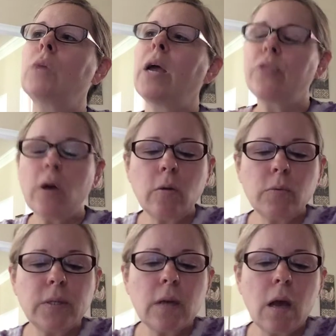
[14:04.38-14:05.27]
I thought it
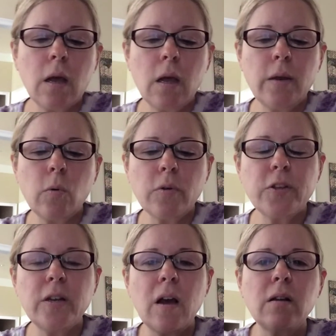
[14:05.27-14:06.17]
was an
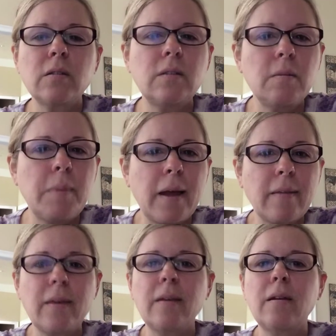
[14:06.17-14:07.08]
orthodoxy
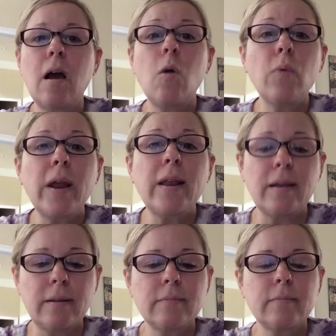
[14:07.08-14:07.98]
back then already.